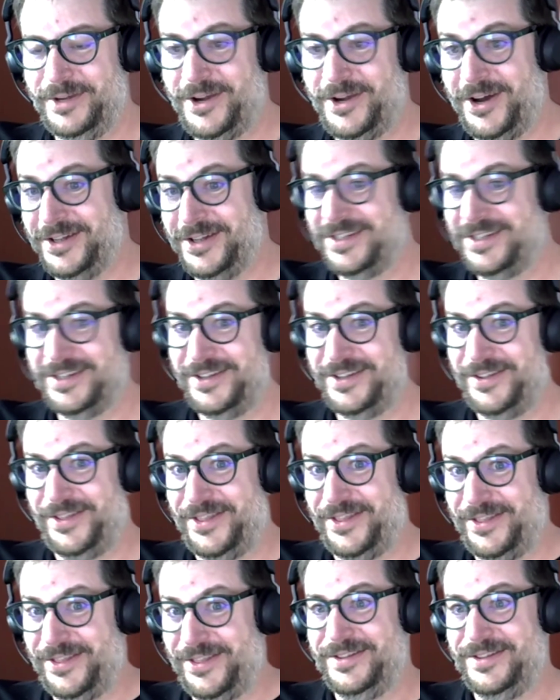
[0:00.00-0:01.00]
Because
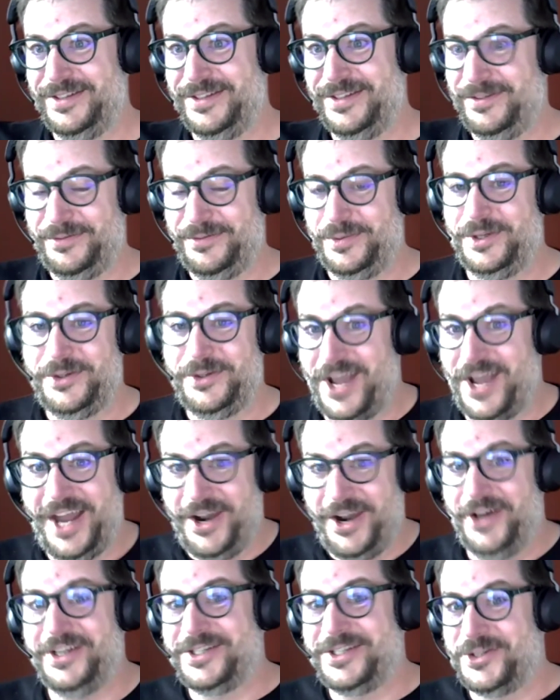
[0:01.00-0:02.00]
you
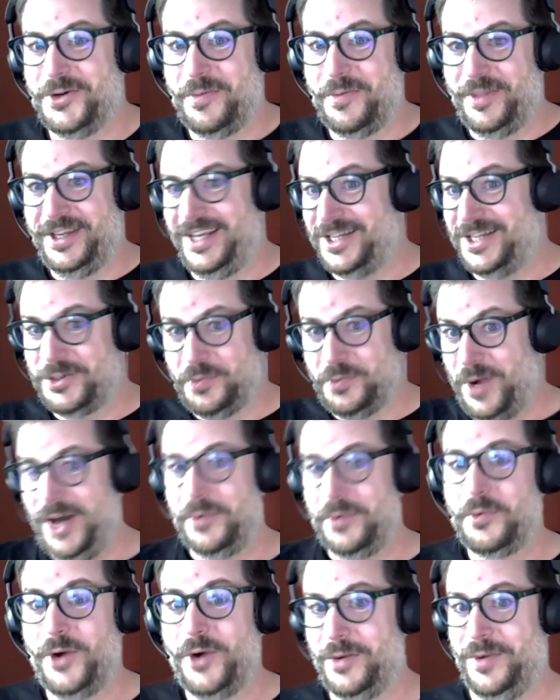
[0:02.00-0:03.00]
cannot assume that there's
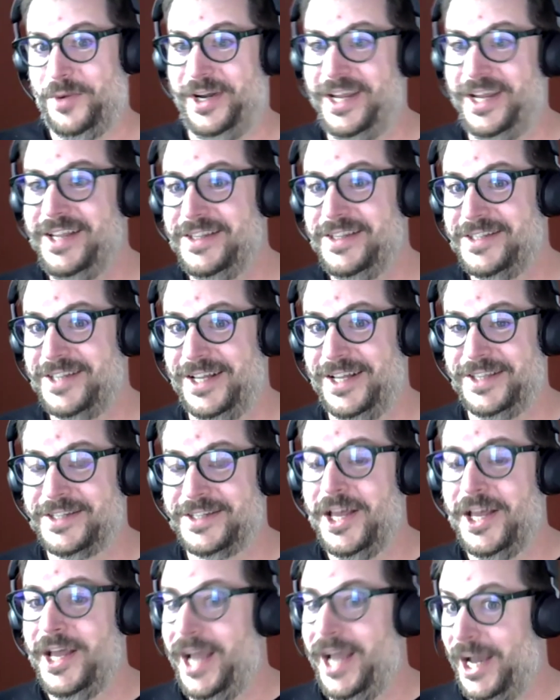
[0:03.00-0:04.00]
one work, one
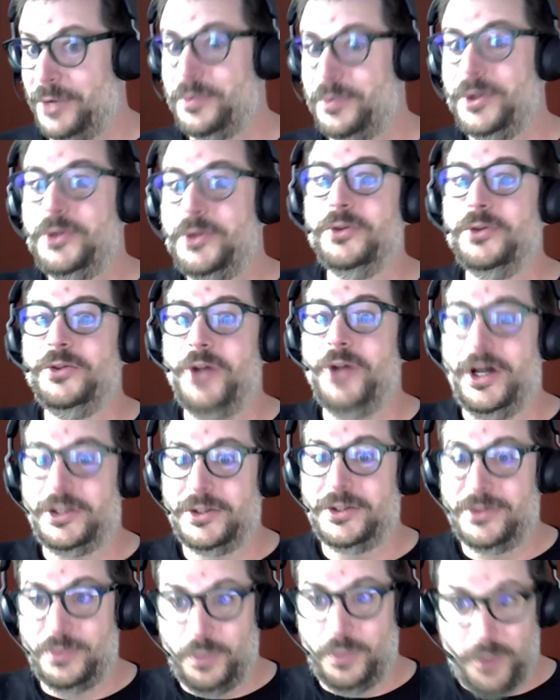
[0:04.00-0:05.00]
instance, and we do
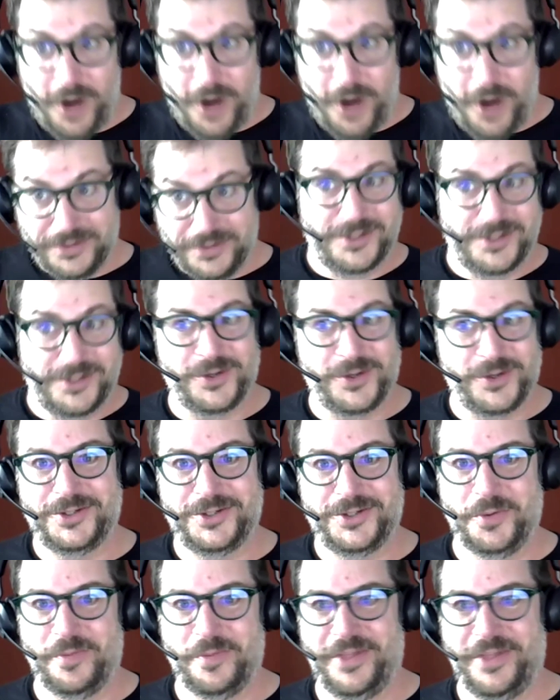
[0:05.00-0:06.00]
not want to
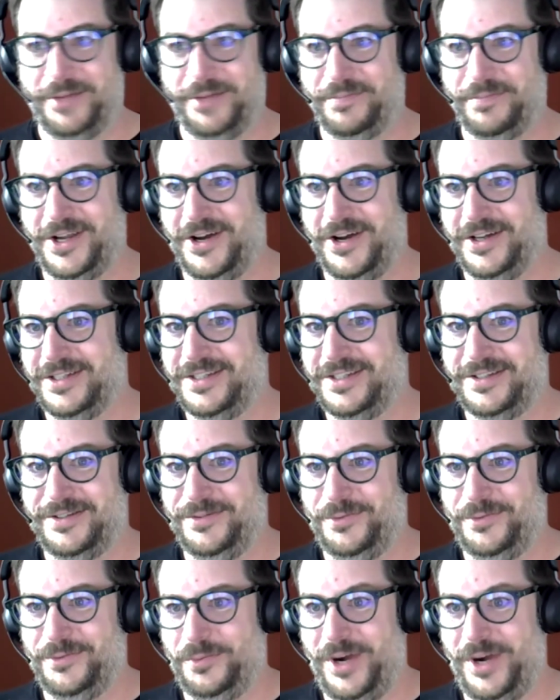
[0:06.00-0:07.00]
assume that because
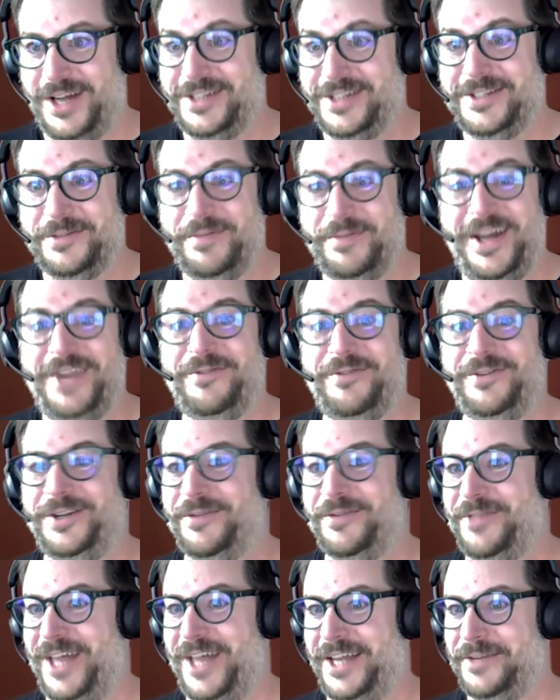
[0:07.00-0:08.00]
where's the
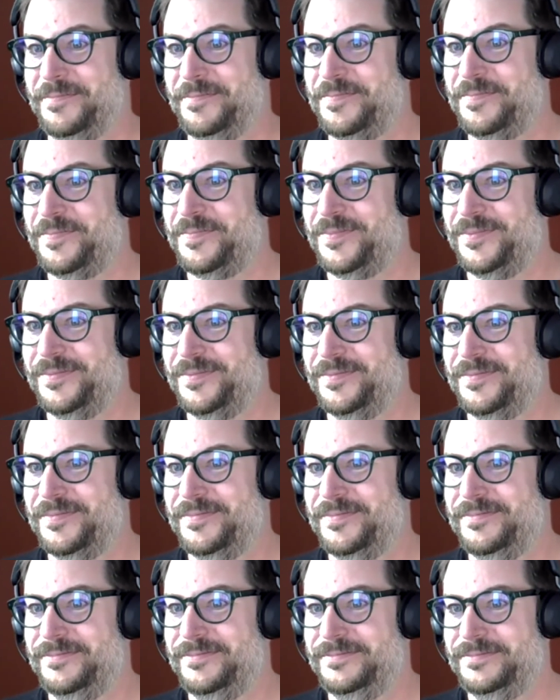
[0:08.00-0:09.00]
benefit of that?
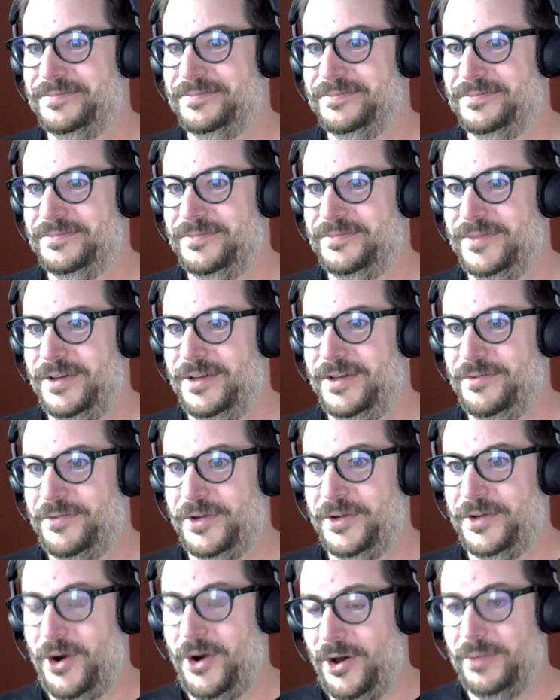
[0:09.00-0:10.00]

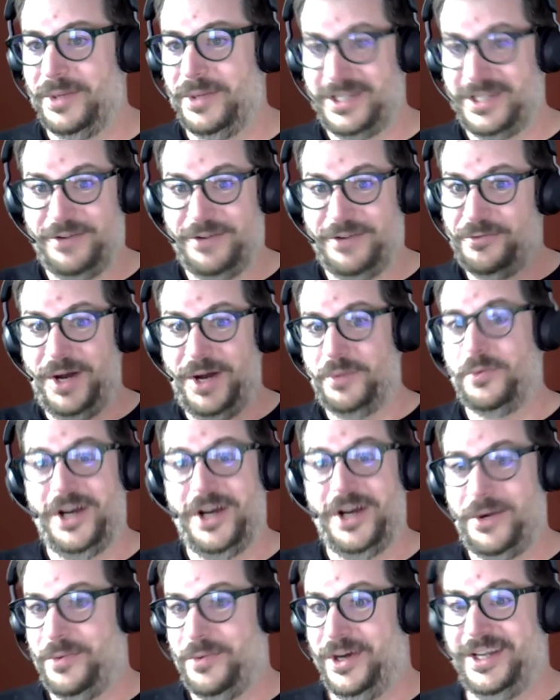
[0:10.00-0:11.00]
If we always have one
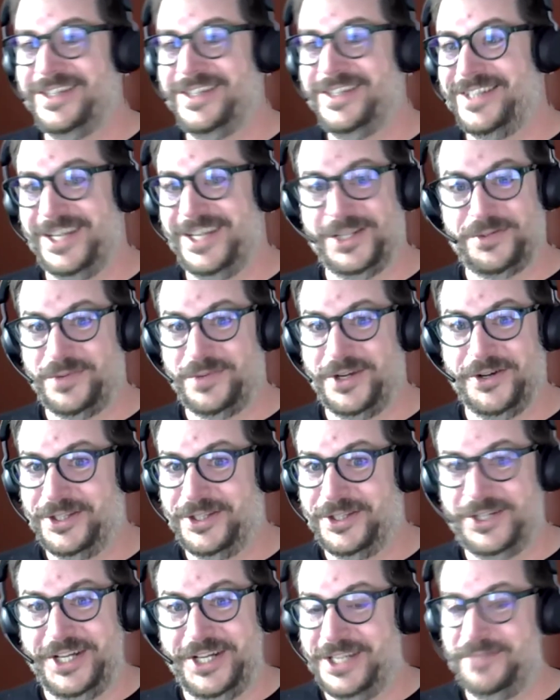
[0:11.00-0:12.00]
work, one instance, we
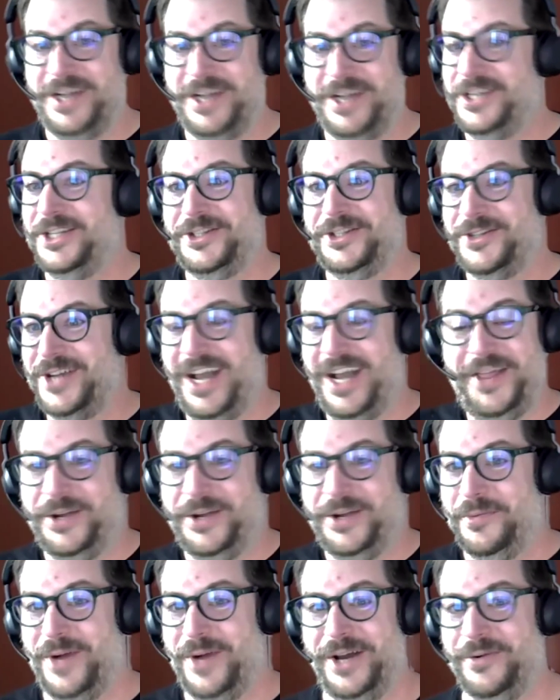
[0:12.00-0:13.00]
could just mesh it
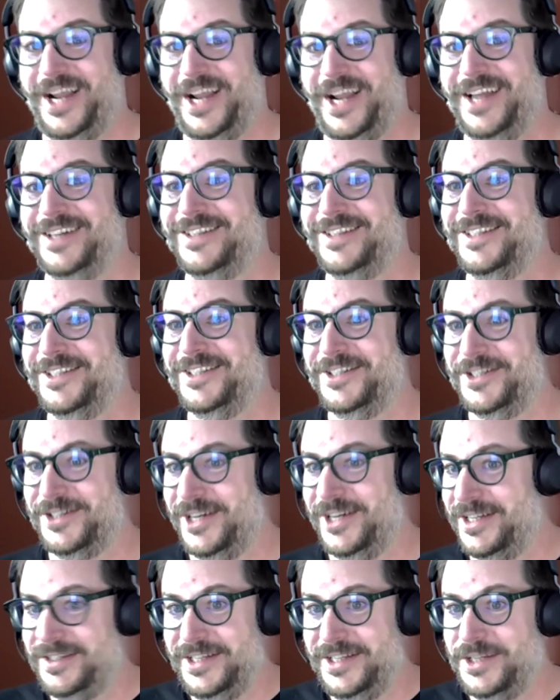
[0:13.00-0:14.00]
together in one record,
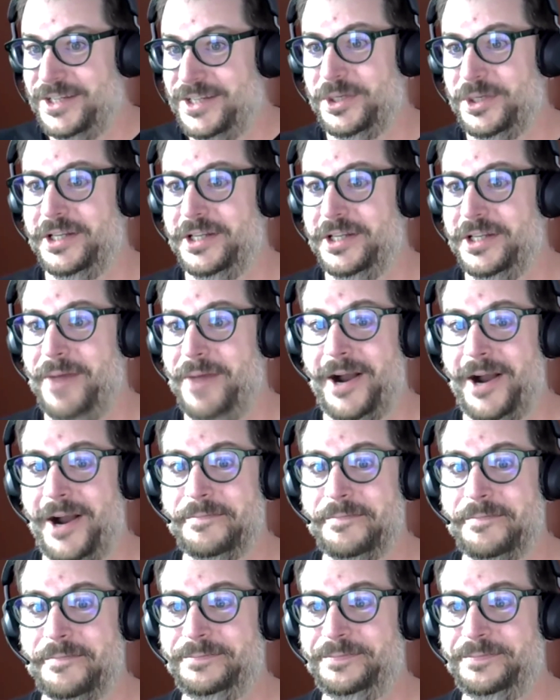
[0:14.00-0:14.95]
just as we did in Mark.